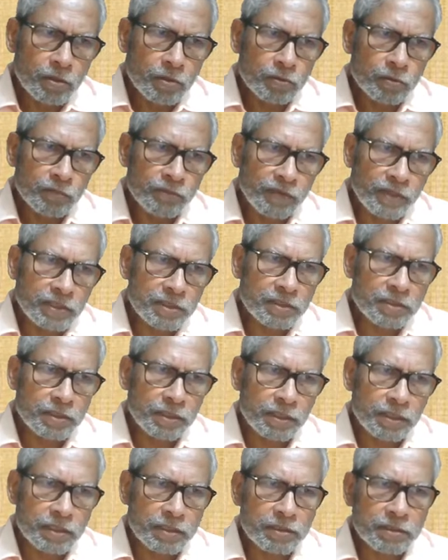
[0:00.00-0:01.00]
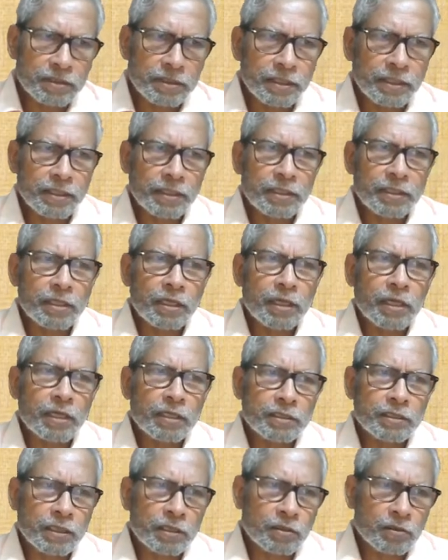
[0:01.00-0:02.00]
So first things here,
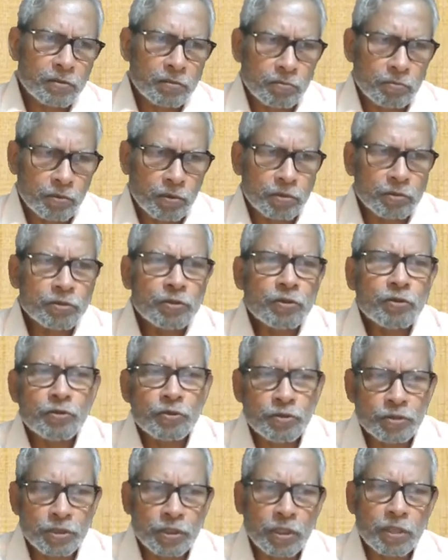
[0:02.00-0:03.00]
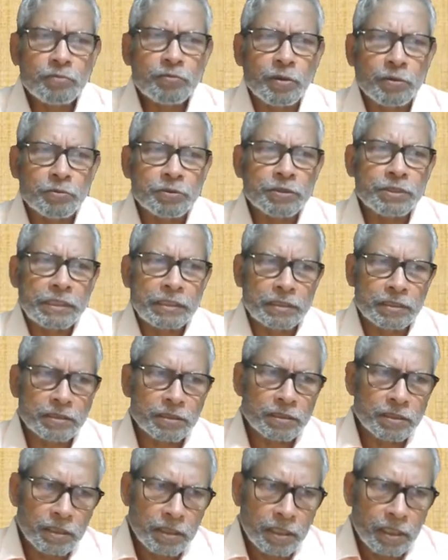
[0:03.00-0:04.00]
the constitutional
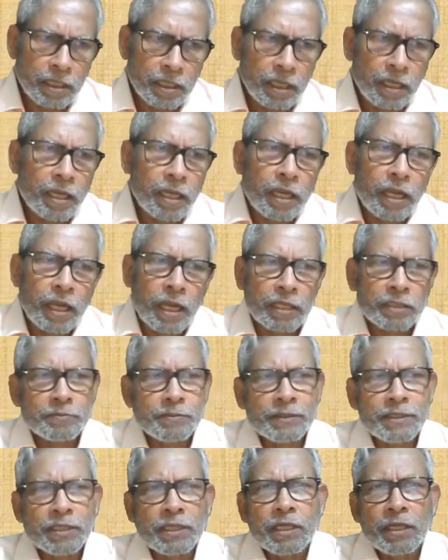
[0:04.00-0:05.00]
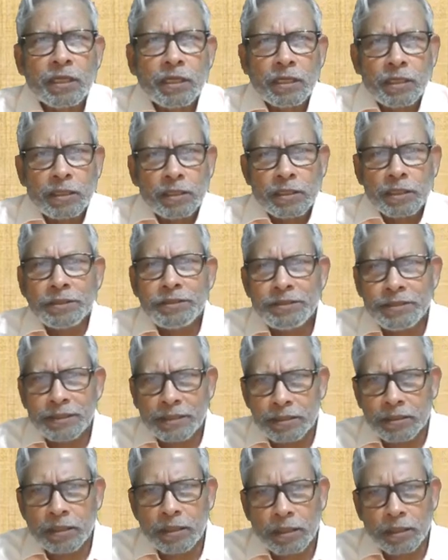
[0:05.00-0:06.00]
provisions as per the
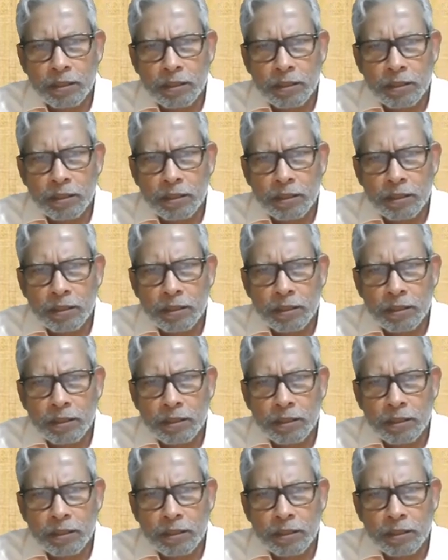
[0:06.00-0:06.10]
Indian